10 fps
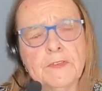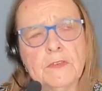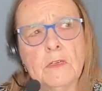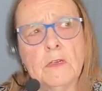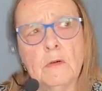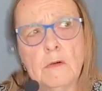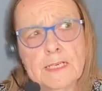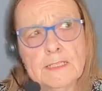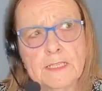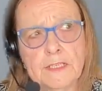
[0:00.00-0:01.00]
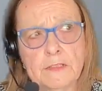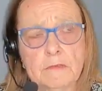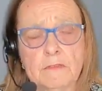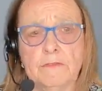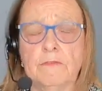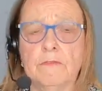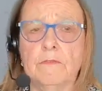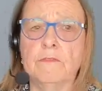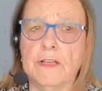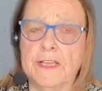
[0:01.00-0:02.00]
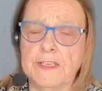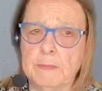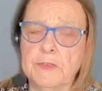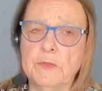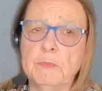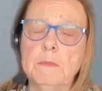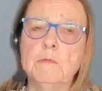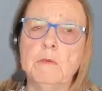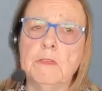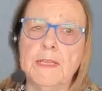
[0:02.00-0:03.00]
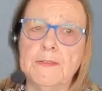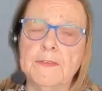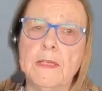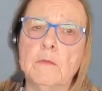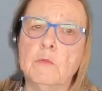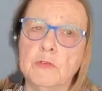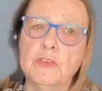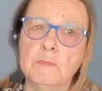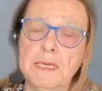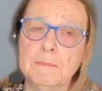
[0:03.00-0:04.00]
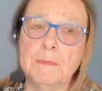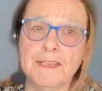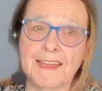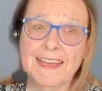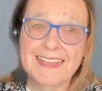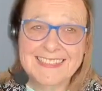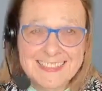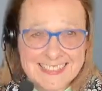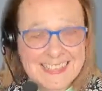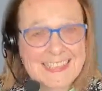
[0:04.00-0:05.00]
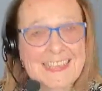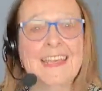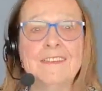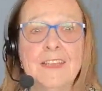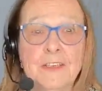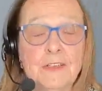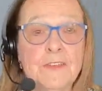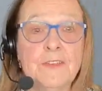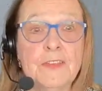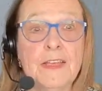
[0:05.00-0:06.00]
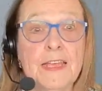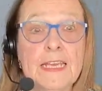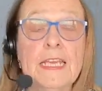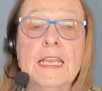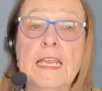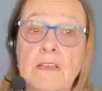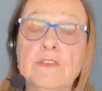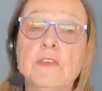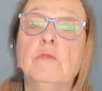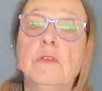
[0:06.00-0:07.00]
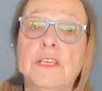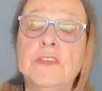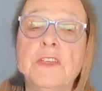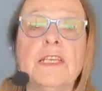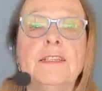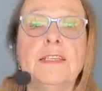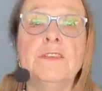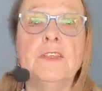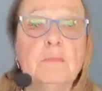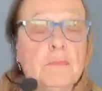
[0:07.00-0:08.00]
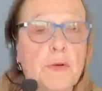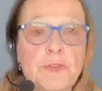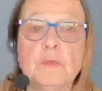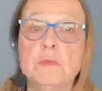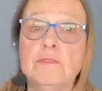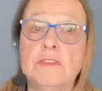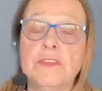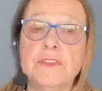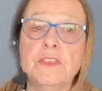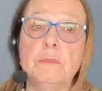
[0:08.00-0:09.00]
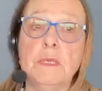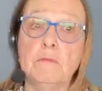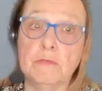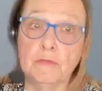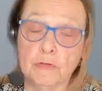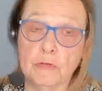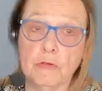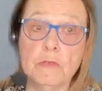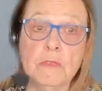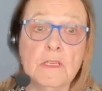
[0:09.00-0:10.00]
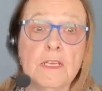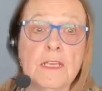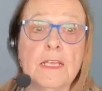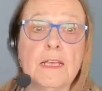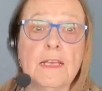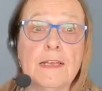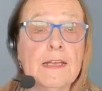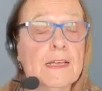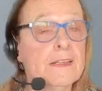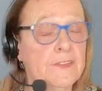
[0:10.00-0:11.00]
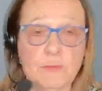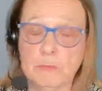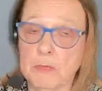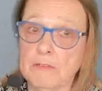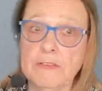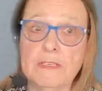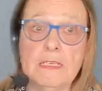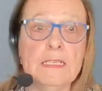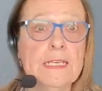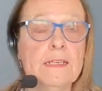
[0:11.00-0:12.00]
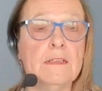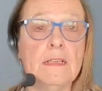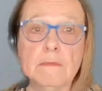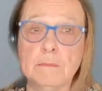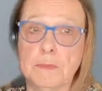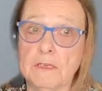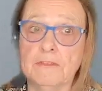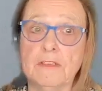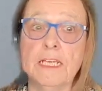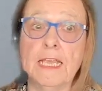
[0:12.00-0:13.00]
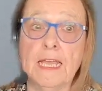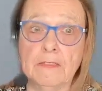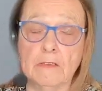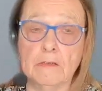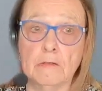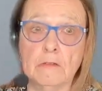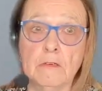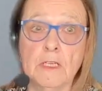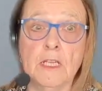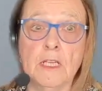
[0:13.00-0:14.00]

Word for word: It's quite a useful phrase because people will then say, "What do you mean by that?" And then you can say, if you wish, it is possible for this to be withdrawn. Uh, this is perfectly legal and perfectly ethical.